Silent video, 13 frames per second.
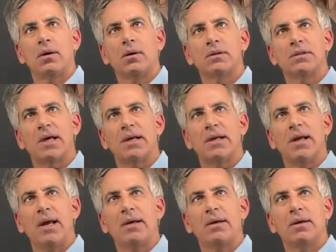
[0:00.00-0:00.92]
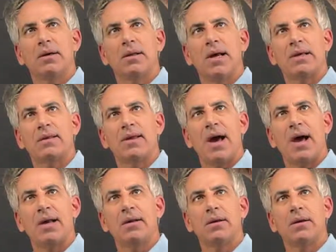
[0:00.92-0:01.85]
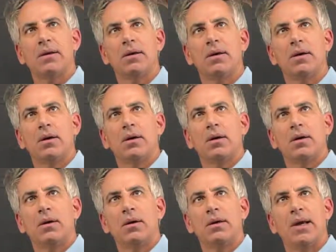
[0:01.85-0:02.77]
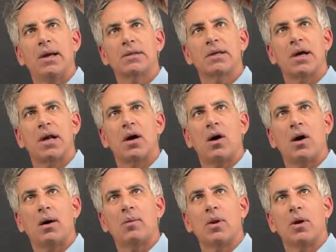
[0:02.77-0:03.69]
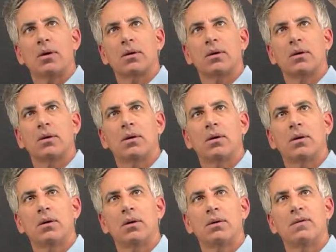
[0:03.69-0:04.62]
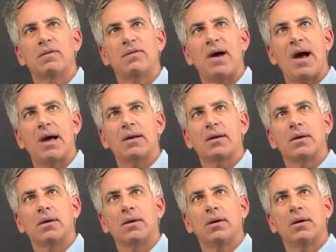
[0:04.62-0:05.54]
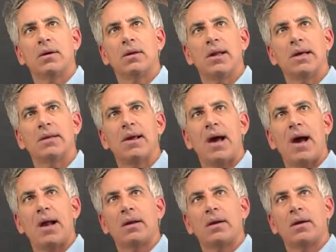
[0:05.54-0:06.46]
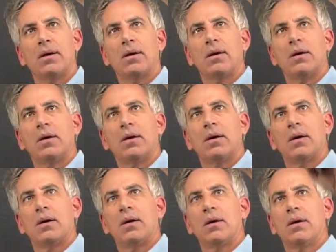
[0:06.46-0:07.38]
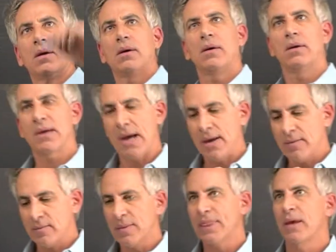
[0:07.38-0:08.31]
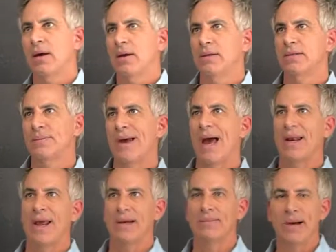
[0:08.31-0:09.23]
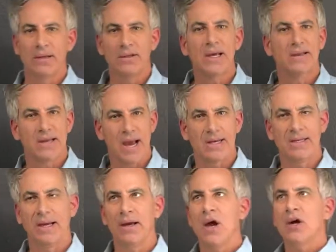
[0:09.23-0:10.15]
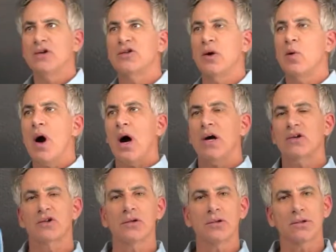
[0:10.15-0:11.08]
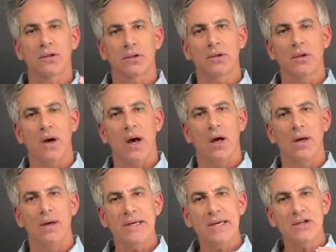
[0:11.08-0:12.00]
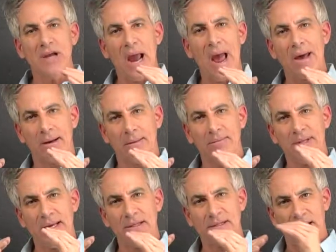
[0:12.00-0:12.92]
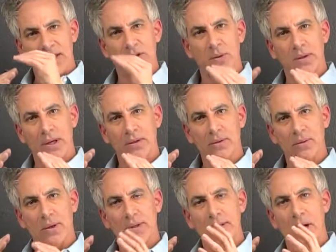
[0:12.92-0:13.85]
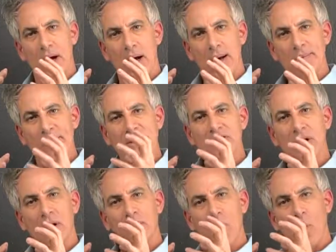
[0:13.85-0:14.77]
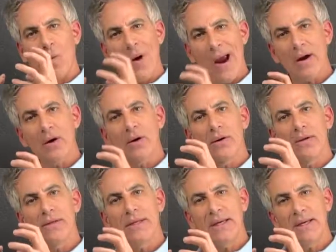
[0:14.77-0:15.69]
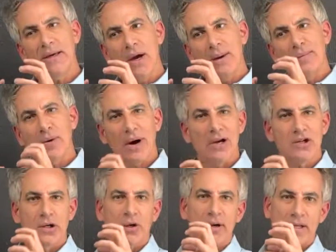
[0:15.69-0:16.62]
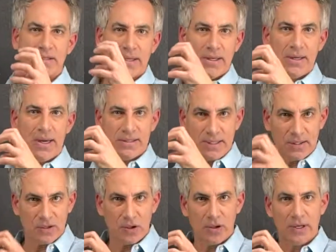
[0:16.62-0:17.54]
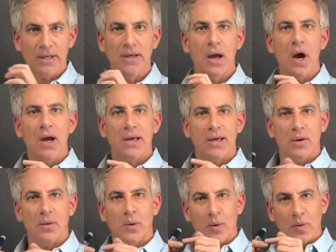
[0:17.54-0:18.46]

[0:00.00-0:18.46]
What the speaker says: was that an egg like that? Yeah, it's kind of oblong, fat. Like that. Okay, it's a bad egg, but you get the idea. So a circle, each atom that is next to another one, based on where the pressure is exerted, will